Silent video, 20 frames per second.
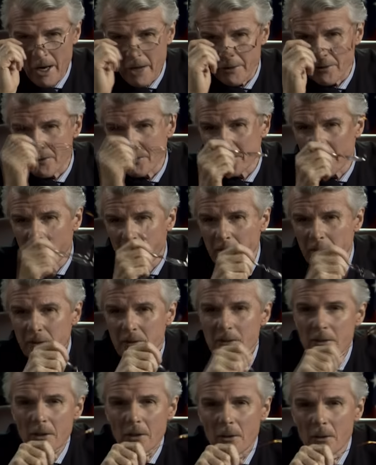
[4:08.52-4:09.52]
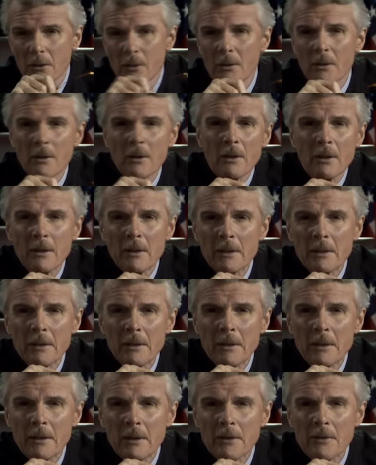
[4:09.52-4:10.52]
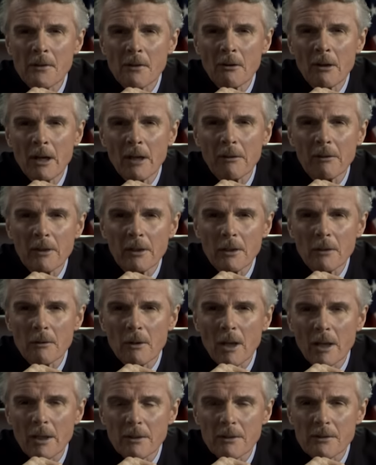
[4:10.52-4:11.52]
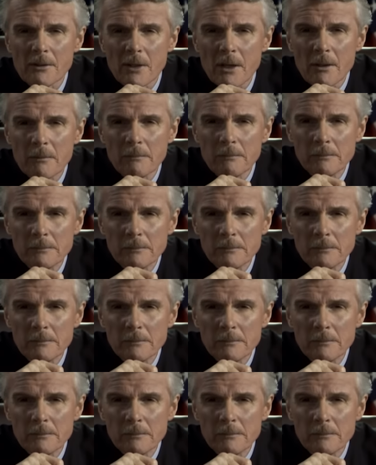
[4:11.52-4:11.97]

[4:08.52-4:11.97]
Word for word: I sentence you, is there anything you'd like to say?